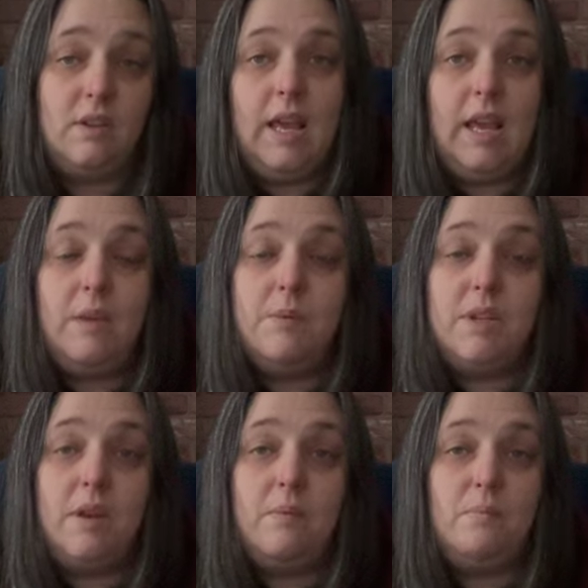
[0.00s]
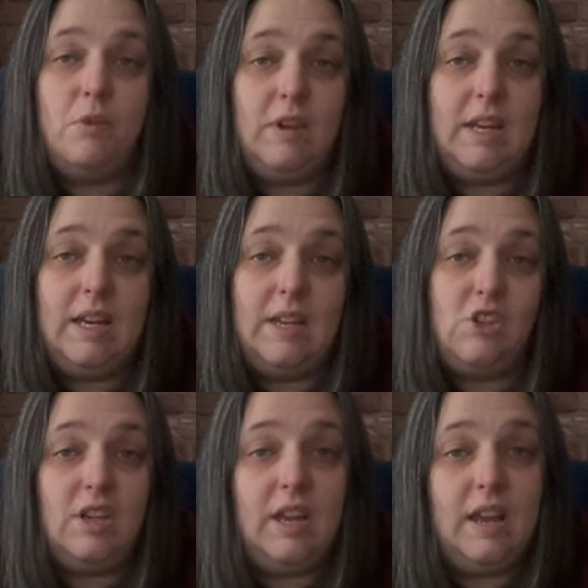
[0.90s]
He was a marine
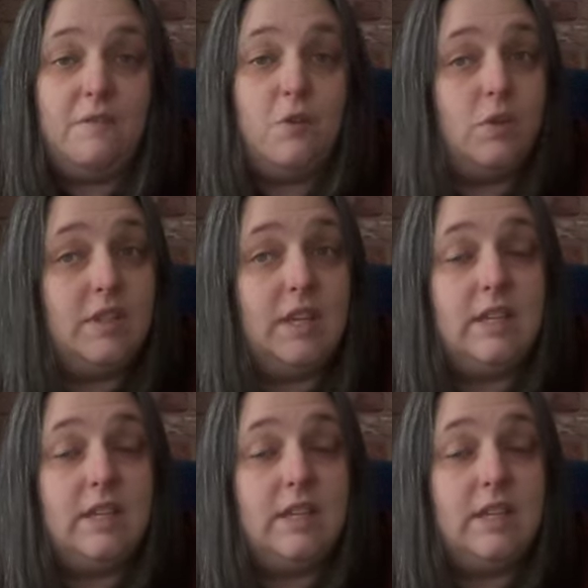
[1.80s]
engineer 14